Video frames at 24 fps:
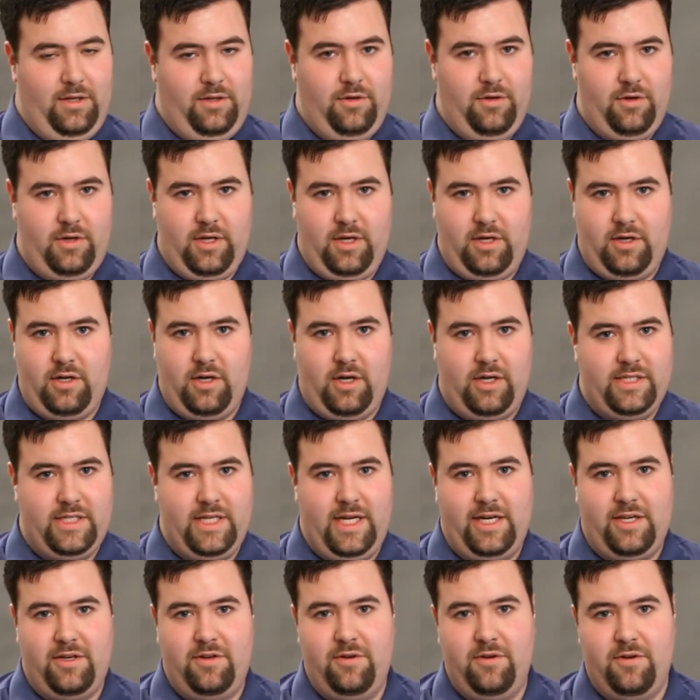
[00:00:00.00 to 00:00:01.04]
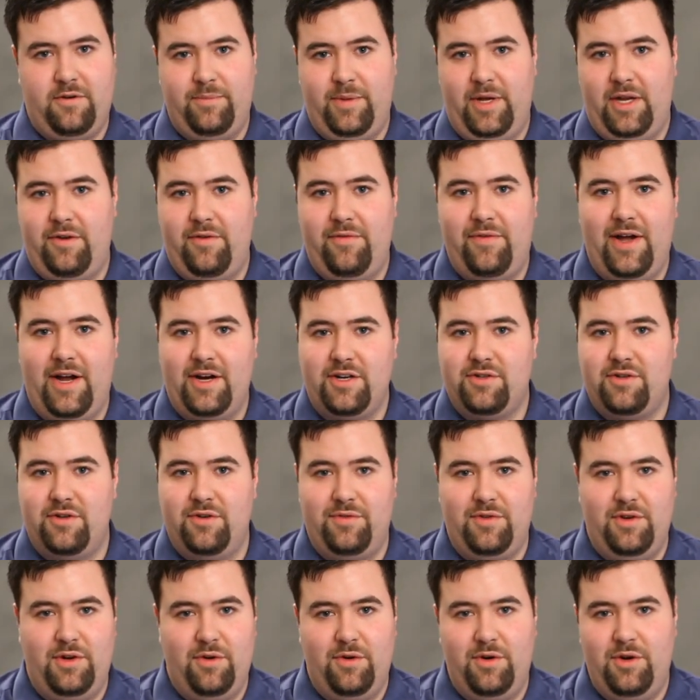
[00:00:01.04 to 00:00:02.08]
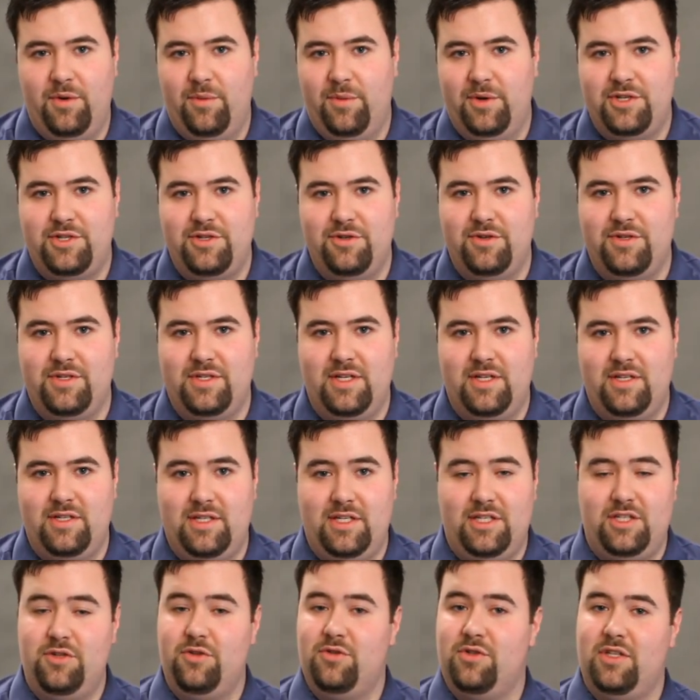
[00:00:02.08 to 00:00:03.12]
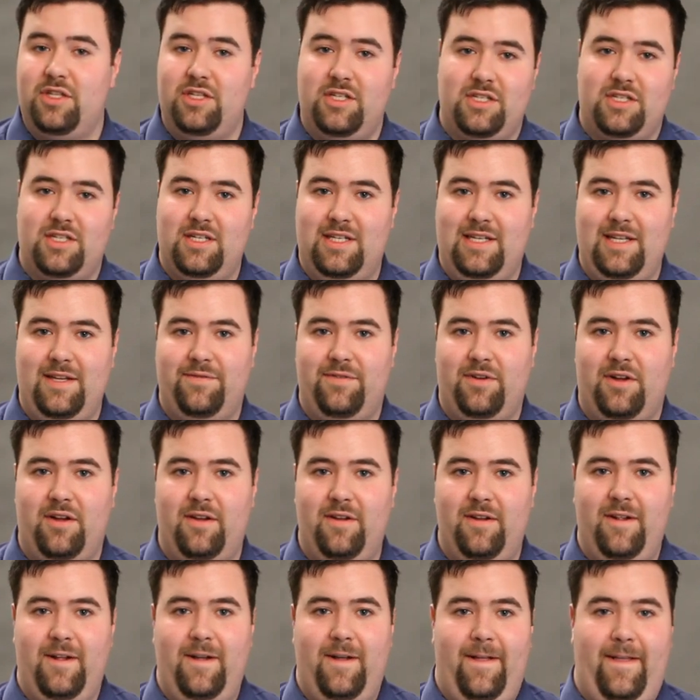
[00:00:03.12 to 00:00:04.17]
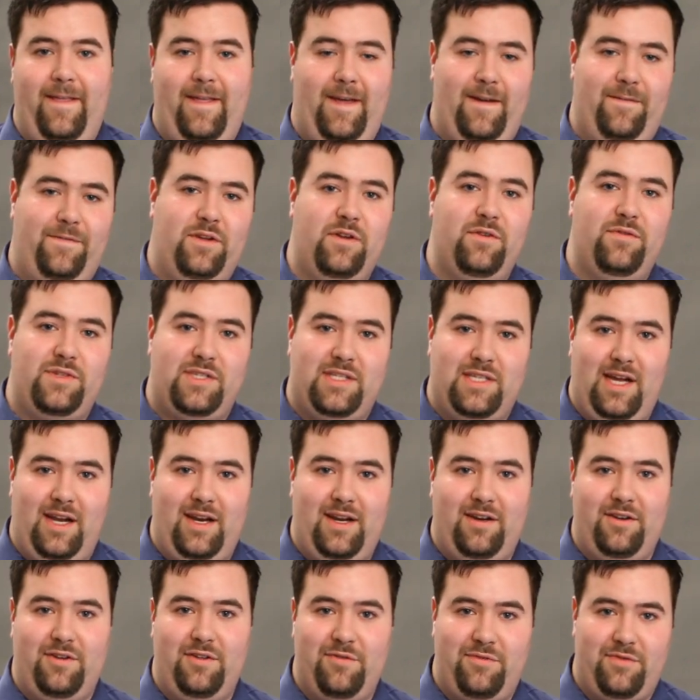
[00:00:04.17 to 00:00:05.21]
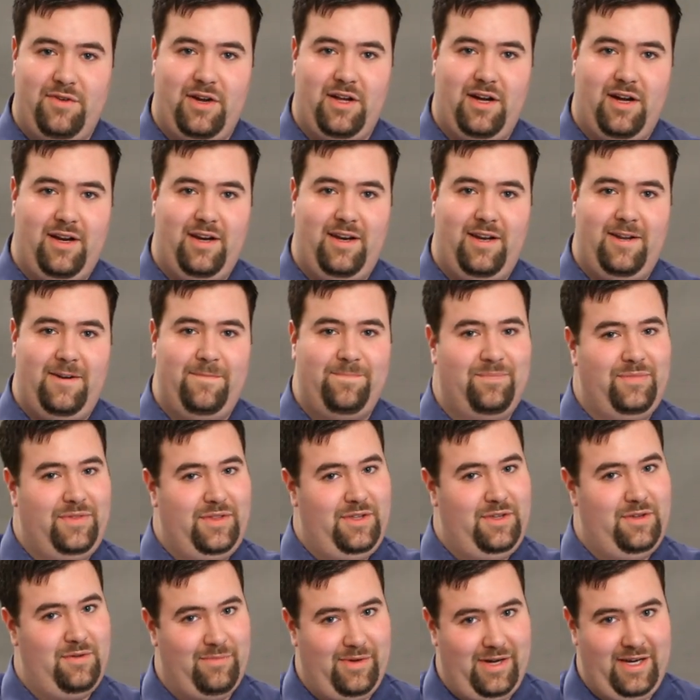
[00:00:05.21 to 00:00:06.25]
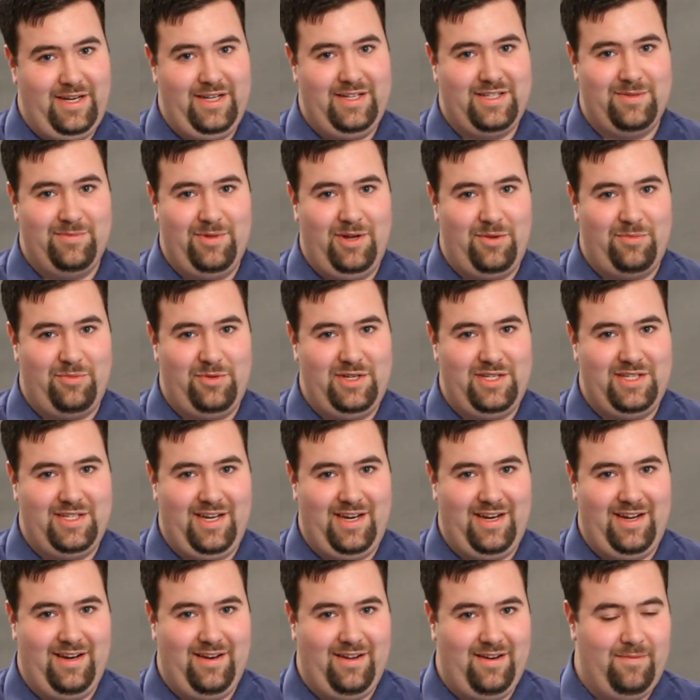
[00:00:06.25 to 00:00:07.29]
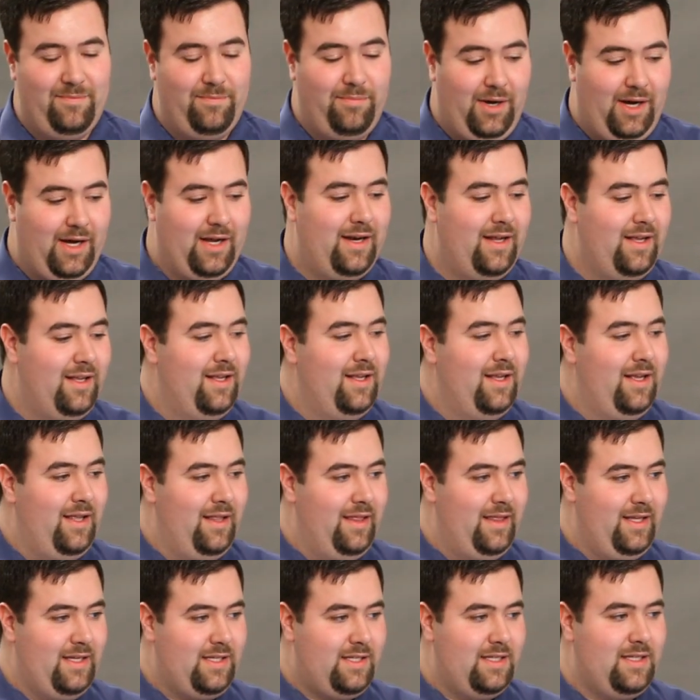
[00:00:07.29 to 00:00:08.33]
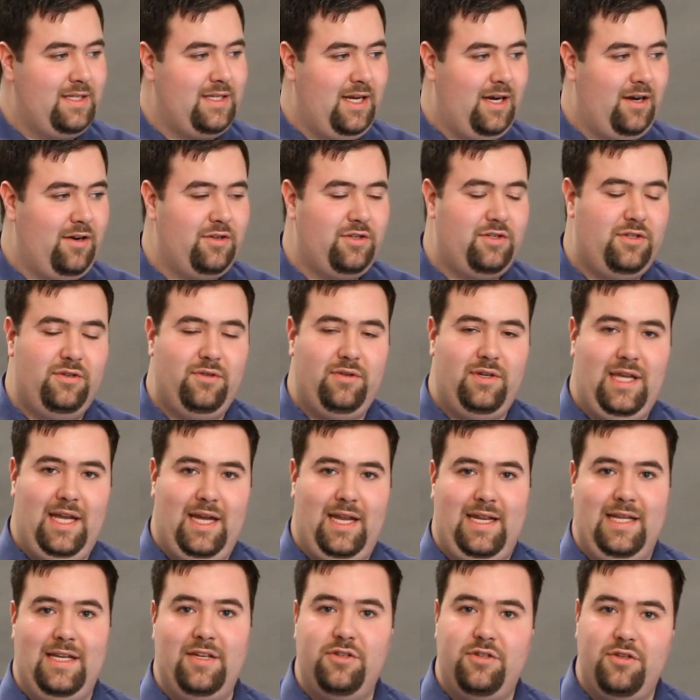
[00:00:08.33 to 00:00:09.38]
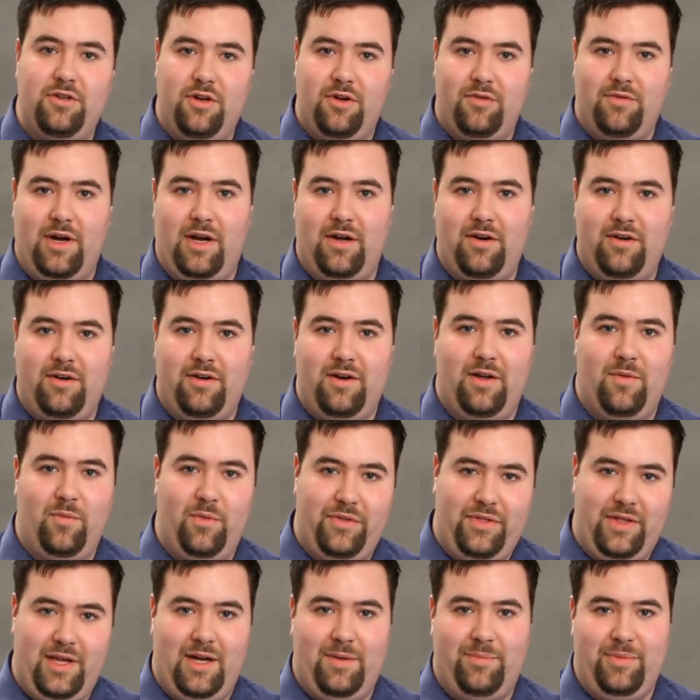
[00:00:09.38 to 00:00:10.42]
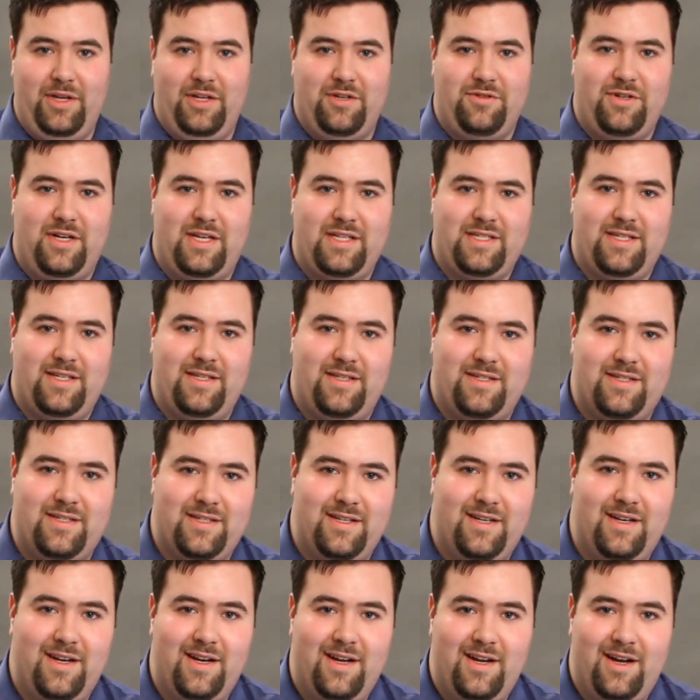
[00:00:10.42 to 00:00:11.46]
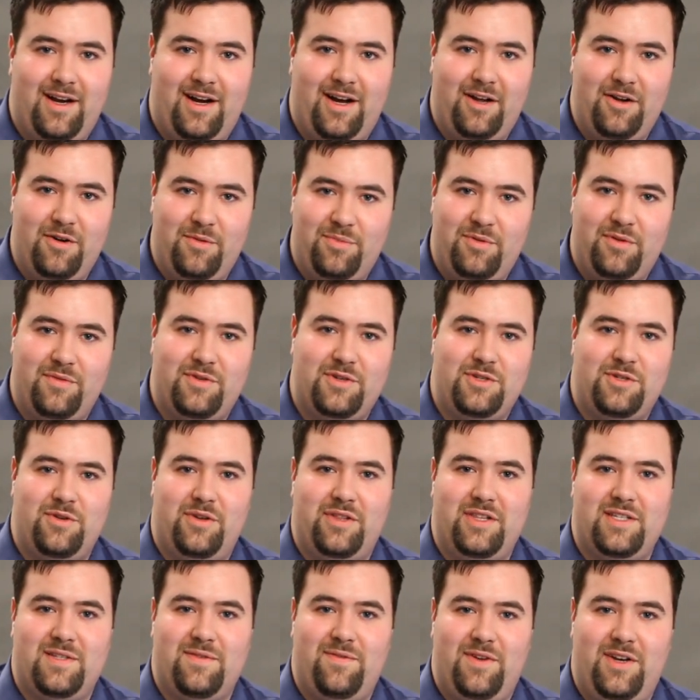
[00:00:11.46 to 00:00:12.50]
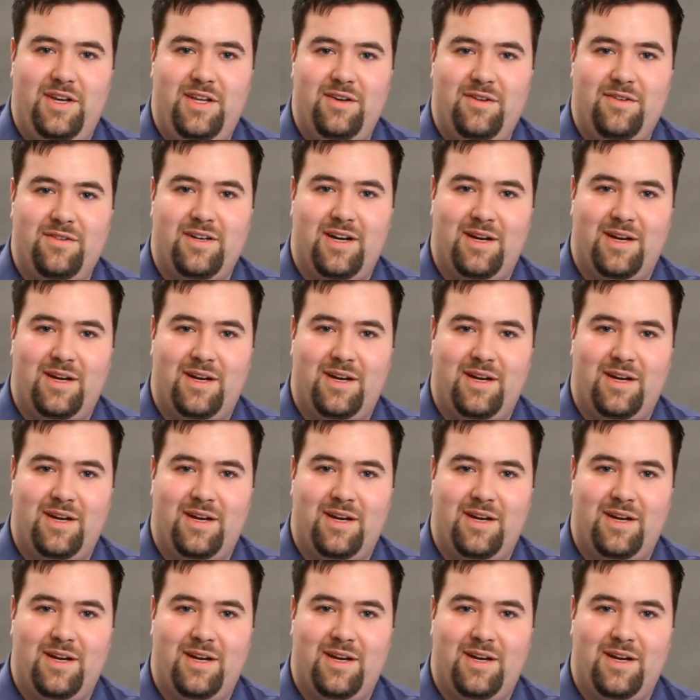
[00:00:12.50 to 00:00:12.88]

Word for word: You can contact your manufacturer if you don't know what yours is. It's usually just a default. If you've set it and you've forgotten it, you might need some help resetting it. But this is how to get into your router and what the IP address is. I hope you've enjoyed this video.